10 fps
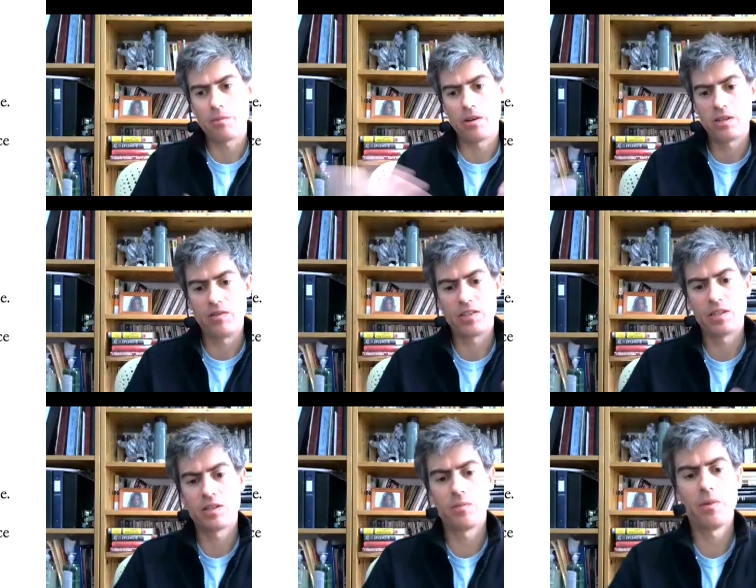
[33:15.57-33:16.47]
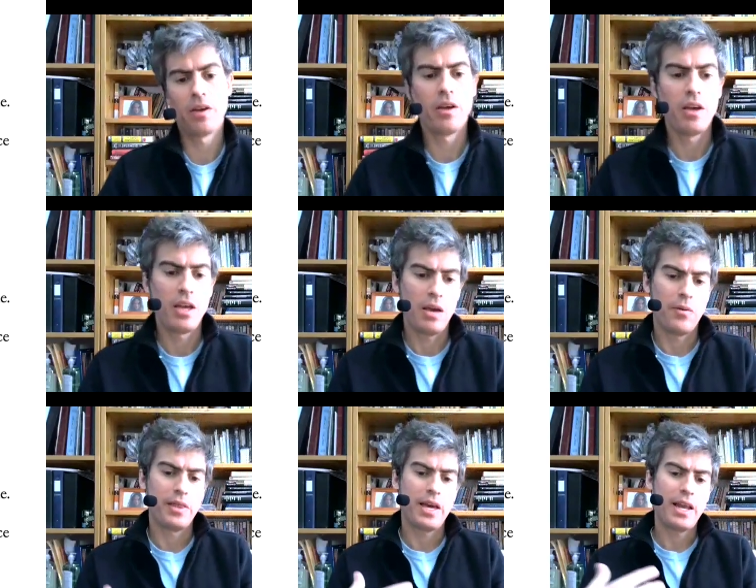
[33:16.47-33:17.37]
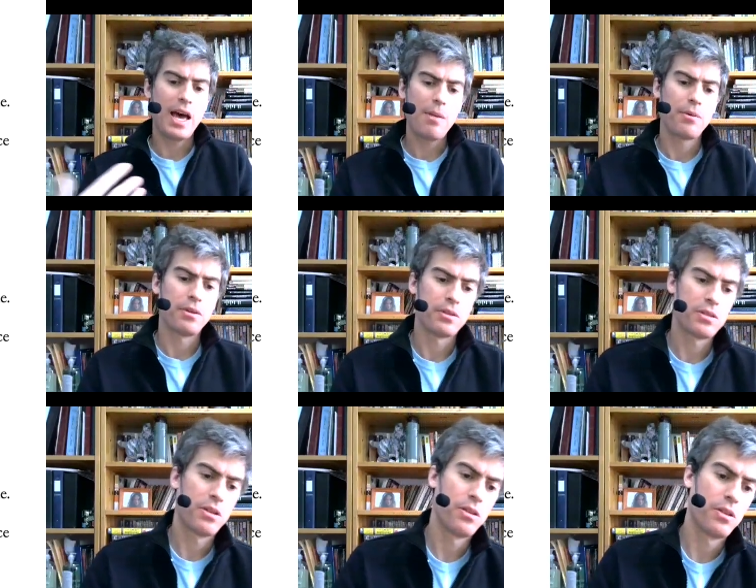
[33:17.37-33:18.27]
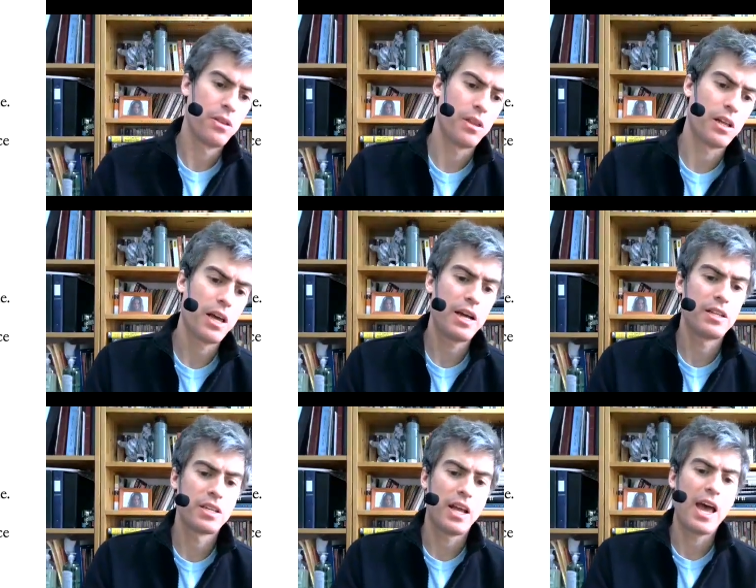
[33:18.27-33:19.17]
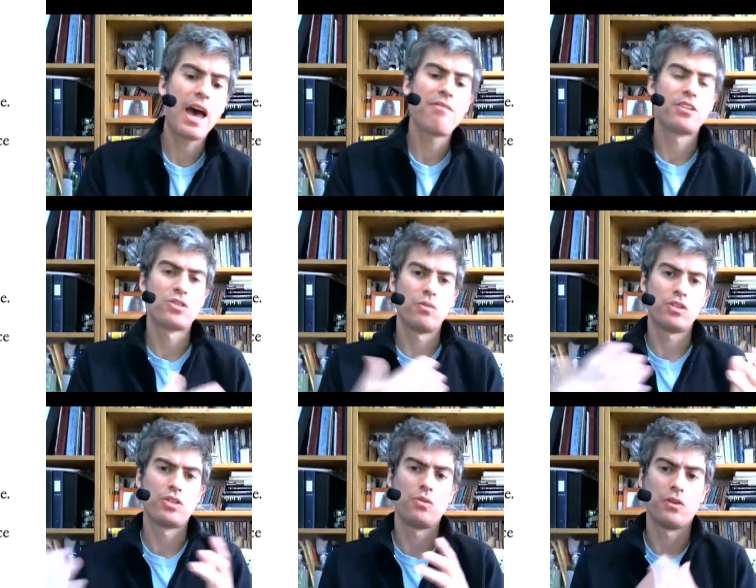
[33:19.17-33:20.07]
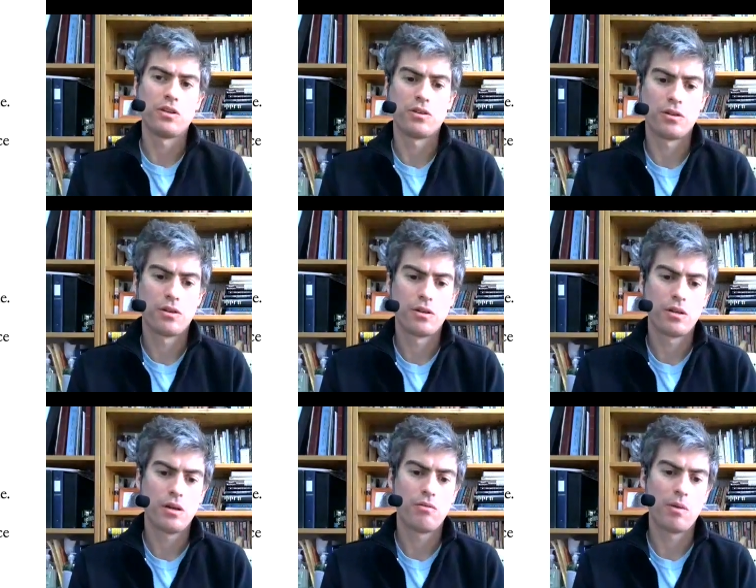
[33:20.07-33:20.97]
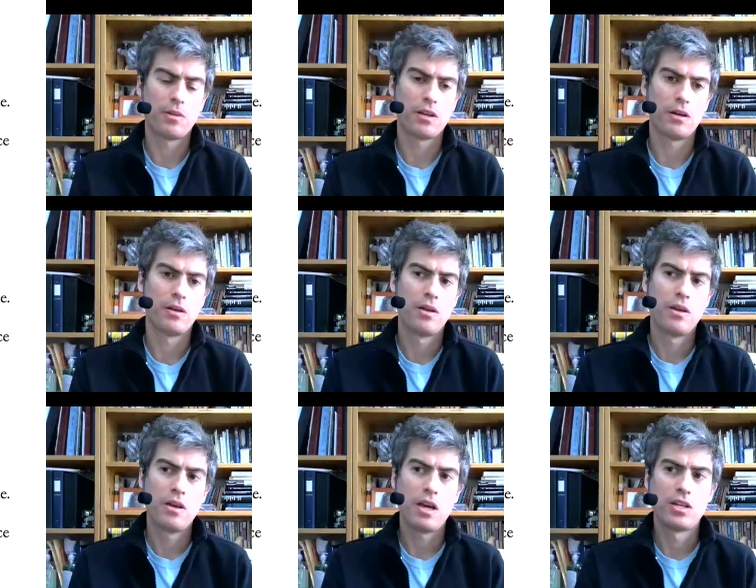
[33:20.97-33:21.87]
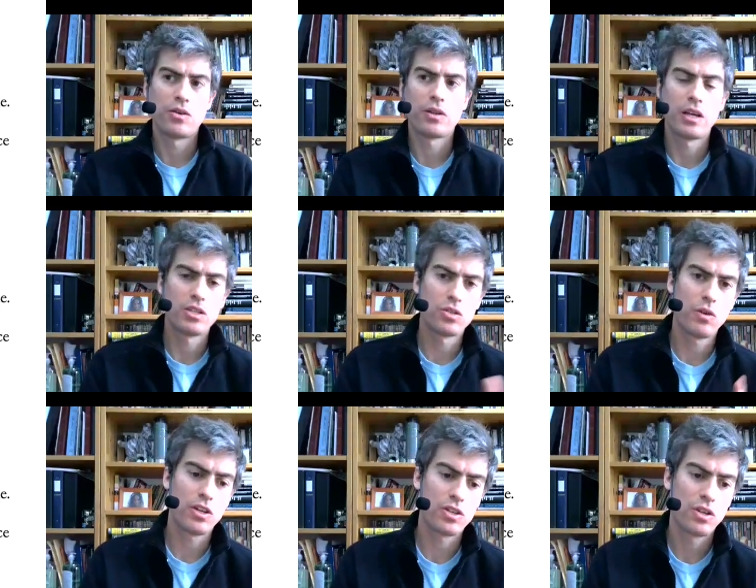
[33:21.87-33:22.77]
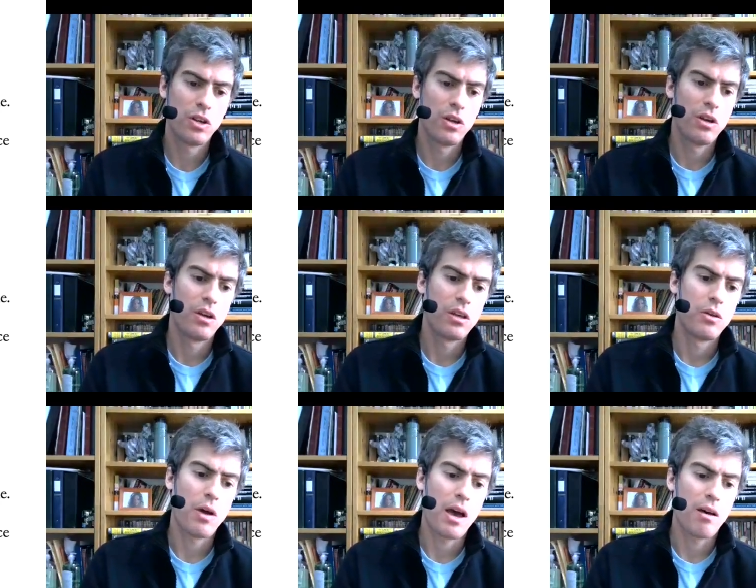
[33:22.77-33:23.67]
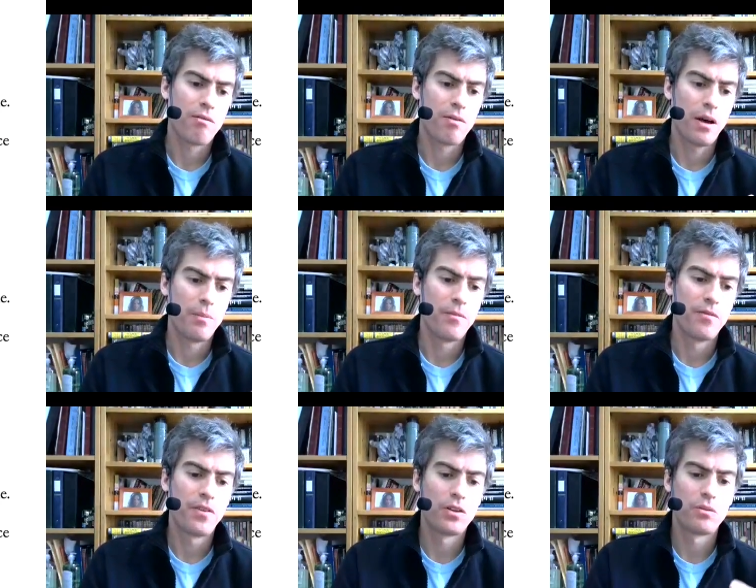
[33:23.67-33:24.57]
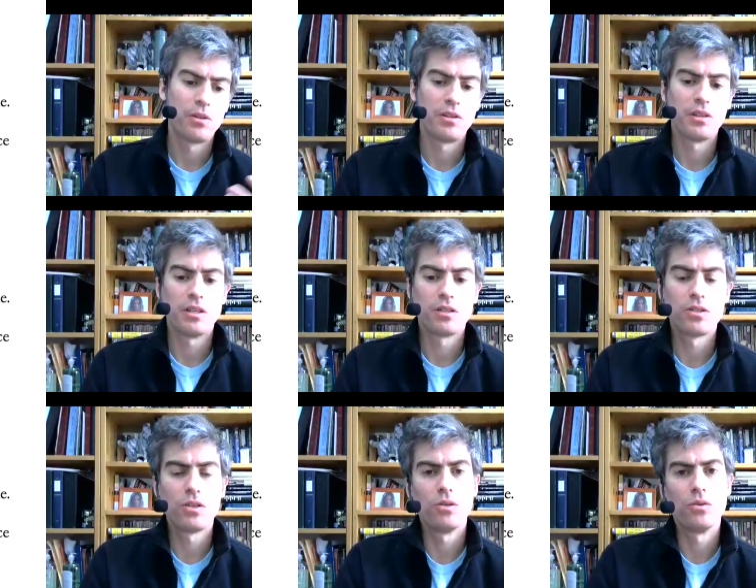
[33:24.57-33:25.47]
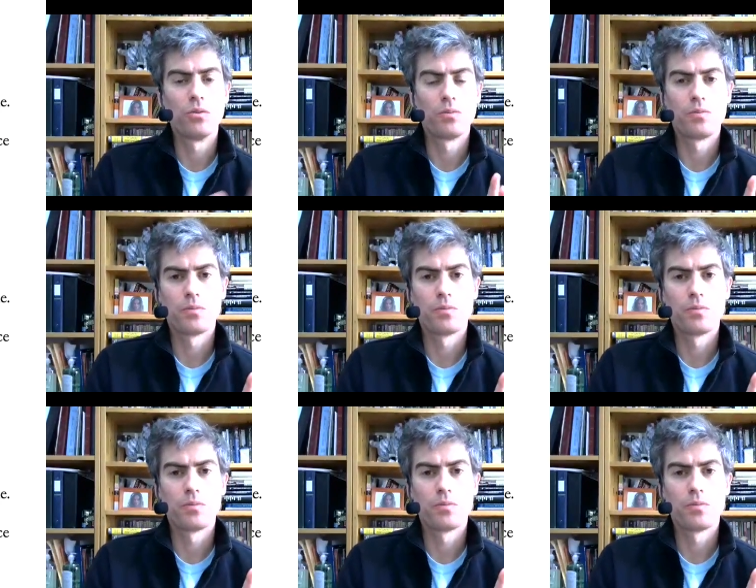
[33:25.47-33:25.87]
operation of the system, and when that happens, the client is going to have to switch to another replica. And during that switch, you have vulnerability to